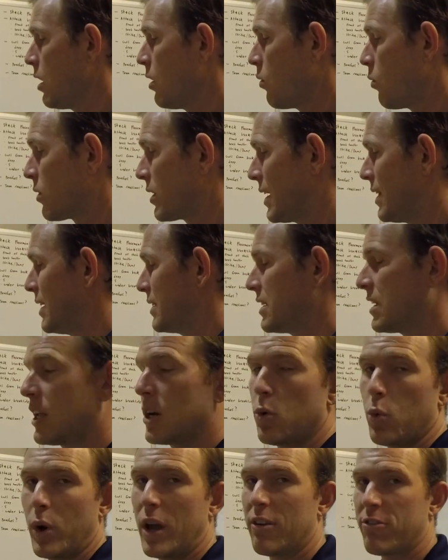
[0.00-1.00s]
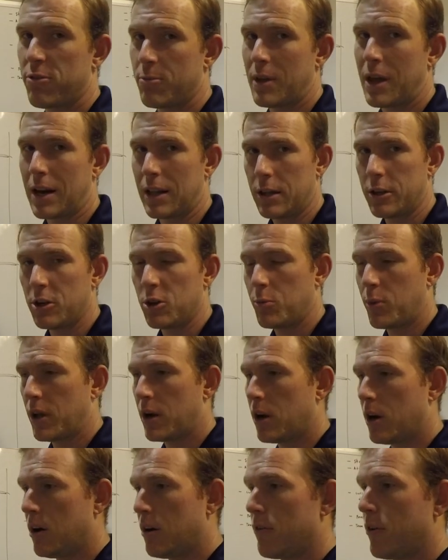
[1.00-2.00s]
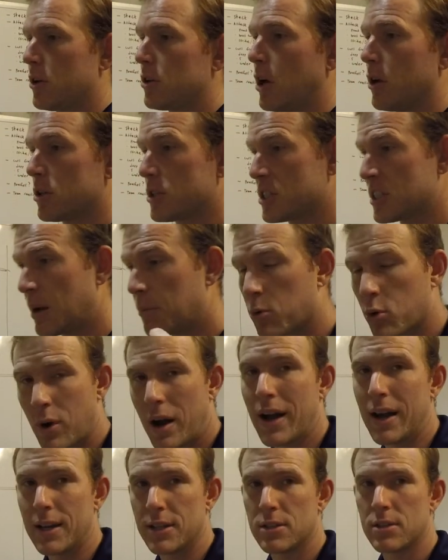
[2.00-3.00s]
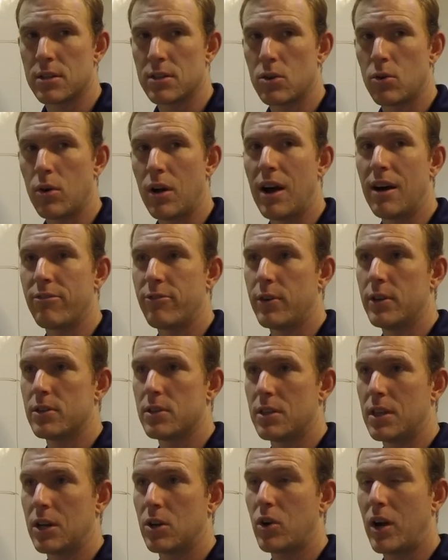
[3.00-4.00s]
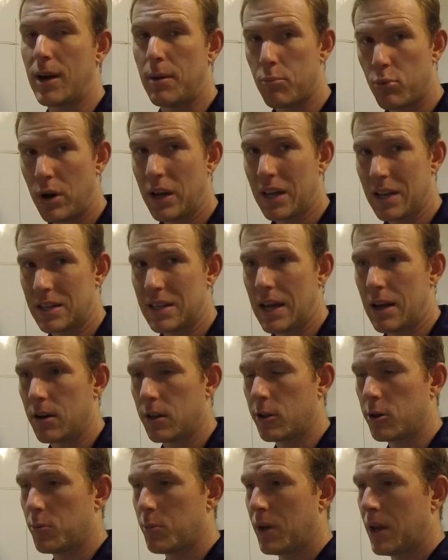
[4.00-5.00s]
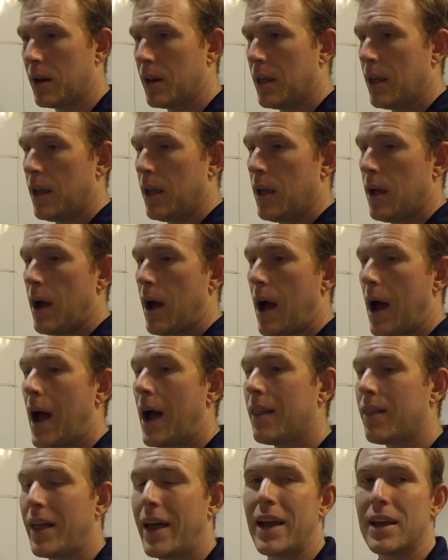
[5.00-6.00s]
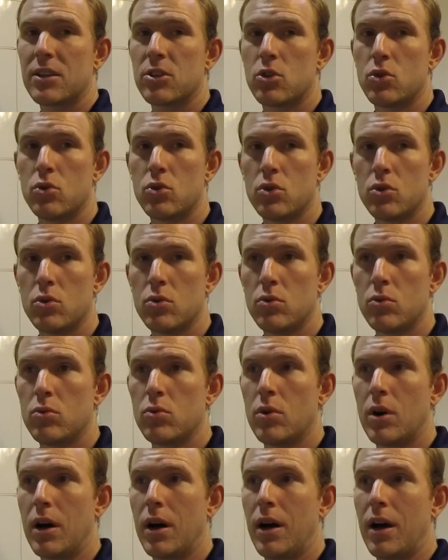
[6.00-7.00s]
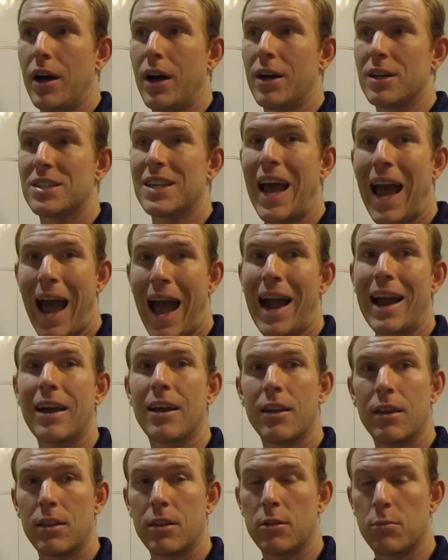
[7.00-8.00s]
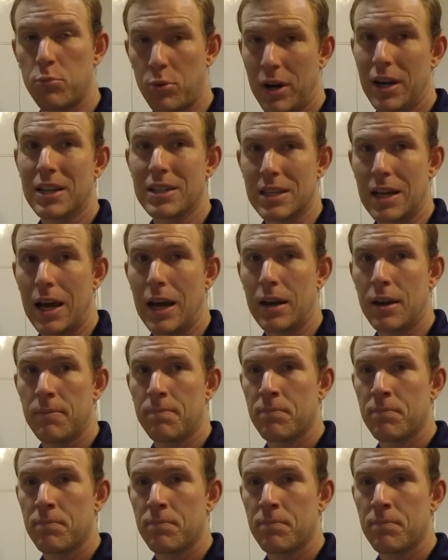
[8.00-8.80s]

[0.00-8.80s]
What I like to get away from that a little bit of, I'll summarize this whole offense and then kind of break it down a little bit. I like to do attack the break side.